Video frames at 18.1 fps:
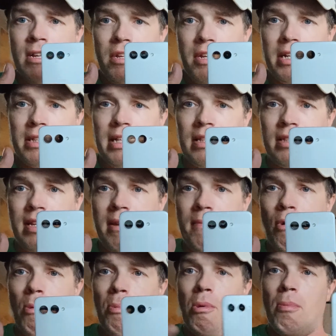You get that
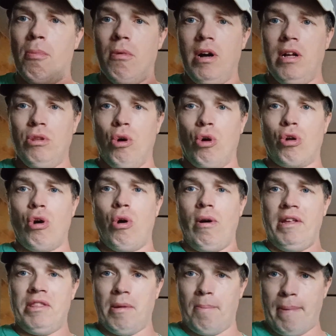T-Mobile logo
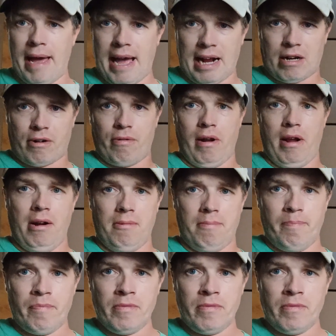in the background.